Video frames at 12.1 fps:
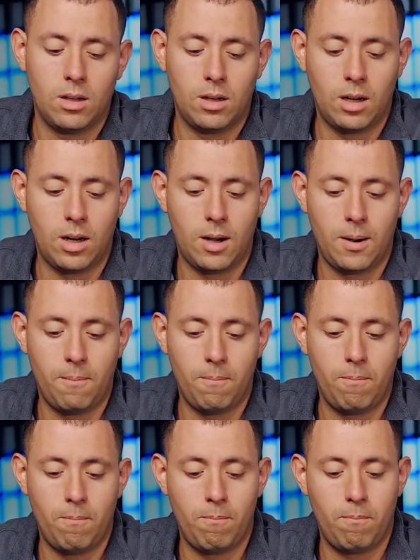
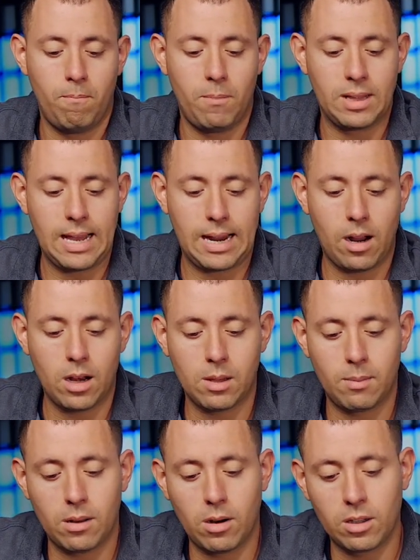But that
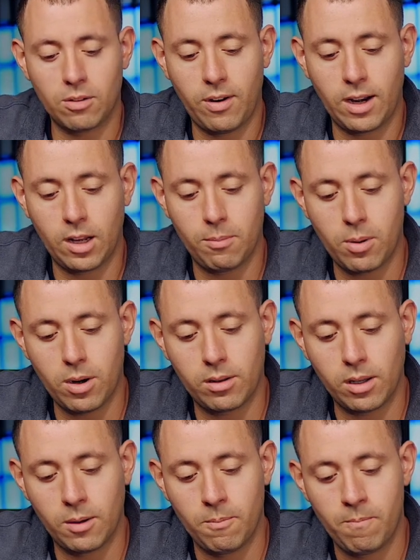concept is hard to find a good
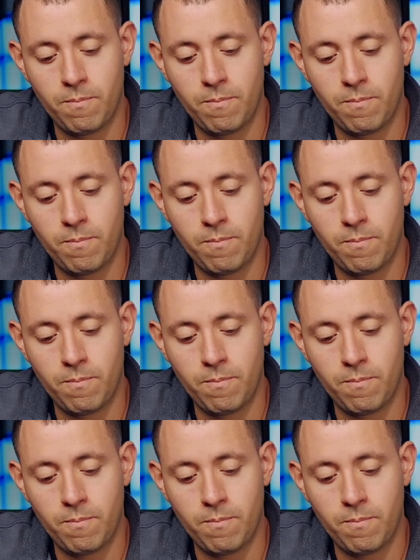person.